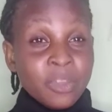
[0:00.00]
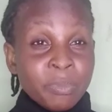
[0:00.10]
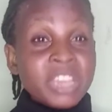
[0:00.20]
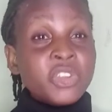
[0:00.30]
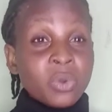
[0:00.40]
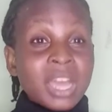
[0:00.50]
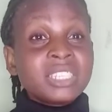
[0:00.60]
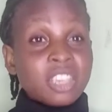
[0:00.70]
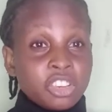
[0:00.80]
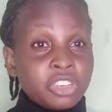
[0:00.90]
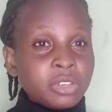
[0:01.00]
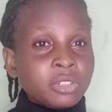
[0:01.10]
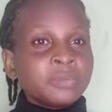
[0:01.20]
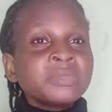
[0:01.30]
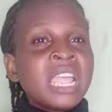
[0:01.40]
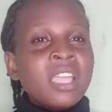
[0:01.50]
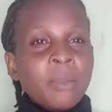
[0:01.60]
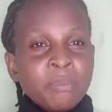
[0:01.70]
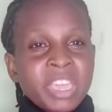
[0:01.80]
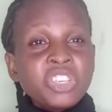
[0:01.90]
medical attention,
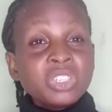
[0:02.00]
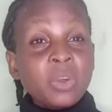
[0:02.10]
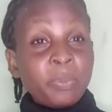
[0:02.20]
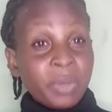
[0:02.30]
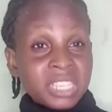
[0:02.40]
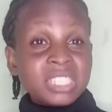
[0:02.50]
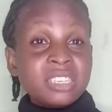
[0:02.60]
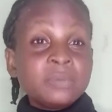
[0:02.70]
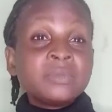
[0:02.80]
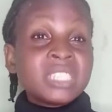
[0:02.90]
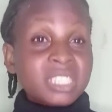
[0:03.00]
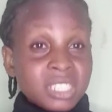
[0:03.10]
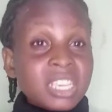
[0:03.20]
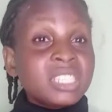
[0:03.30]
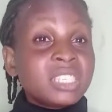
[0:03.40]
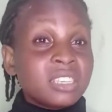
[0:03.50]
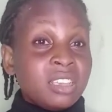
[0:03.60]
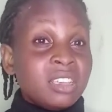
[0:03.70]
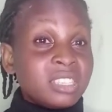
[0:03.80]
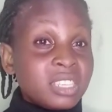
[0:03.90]
make sure the person
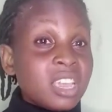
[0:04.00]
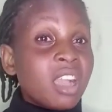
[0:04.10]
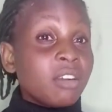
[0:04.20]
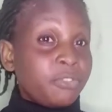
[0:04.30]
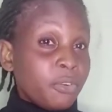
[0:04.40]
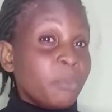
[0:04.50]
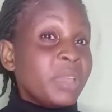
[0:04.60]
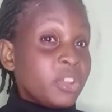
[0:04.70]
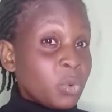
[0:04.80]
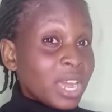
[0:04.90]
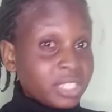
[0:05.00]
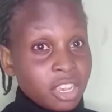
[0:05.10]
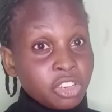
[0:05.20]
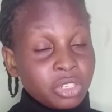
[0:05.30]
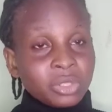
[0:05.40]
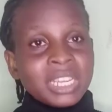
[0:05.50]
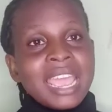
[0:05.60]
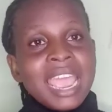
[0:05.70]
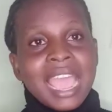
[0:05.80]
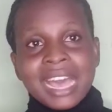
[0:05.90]
seek for medical attention,
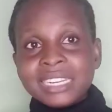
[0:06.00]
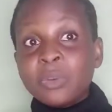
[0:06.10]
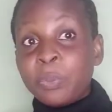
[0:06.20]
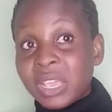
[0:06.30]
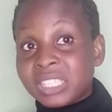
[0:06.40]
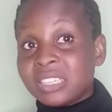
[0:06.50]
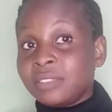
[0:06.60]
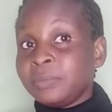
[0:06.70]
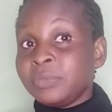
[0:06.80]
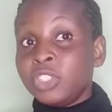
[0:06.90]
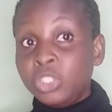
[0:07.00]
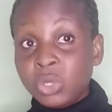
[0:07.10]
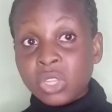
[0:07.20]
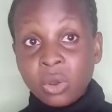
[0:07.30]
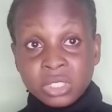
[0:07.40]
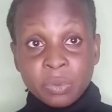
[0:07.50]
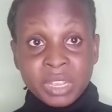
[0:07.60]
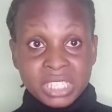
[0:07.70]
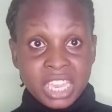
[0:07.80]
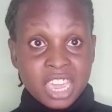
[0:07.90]
and the person use all the
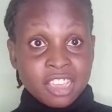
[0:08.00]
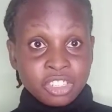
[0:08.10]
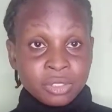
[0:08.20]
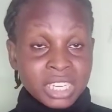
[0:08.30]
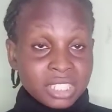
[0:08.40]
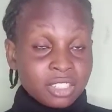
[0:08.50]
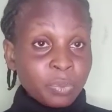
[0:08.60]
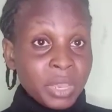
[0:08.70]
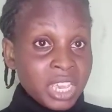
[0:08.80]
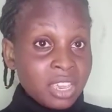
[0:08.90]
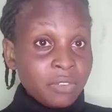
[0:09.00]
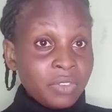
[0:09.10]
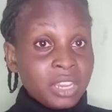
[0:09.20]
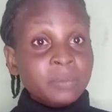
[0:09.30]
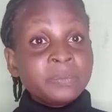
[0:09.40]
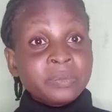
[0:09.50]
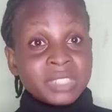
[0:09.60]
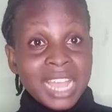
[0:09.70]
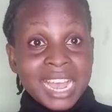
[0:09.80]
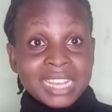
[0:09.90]
medication that has been given
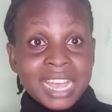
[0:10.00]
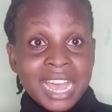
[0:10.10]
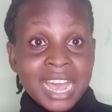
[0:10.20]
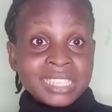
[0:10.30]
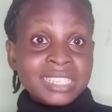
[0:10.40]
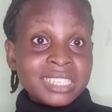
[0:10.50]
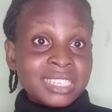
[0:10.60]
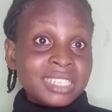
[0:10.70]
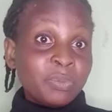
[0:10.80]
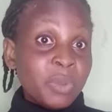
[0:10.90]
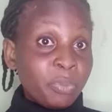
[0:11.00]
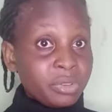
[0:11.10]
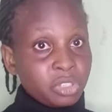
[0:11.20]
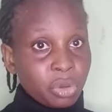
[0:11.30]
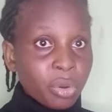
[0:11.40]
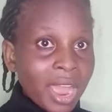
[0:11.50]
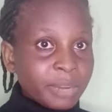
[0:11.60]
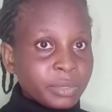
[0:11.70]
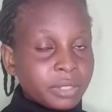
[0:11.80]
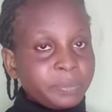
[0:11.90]
as it has been prescribed.